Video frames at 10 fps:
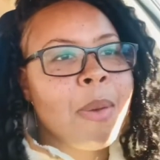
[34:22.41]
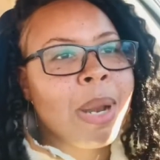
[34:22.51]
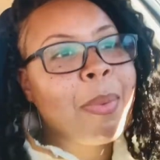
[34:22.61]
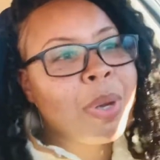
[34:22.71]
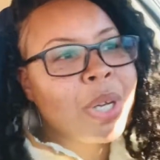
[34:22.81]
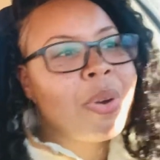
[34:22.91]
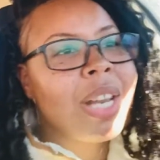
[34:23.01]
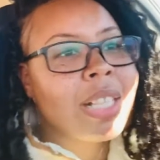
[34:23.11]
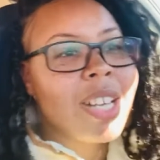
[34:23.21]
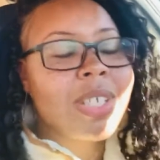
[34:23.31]
But I'm going to go
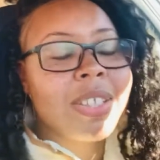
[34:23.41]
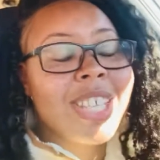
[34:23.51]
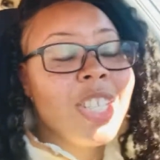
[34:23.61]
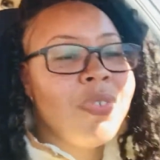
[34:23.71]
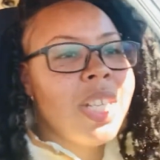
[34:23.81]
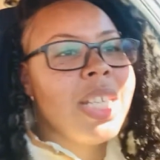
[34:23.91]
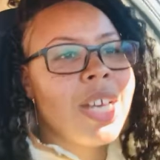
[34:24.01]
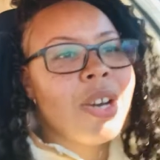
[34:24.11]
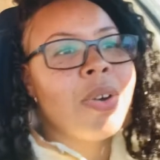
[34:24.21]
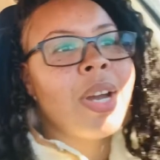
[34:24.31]
ahead and close out this
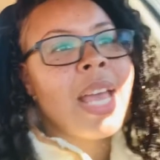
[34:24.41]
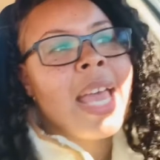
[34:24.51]
video,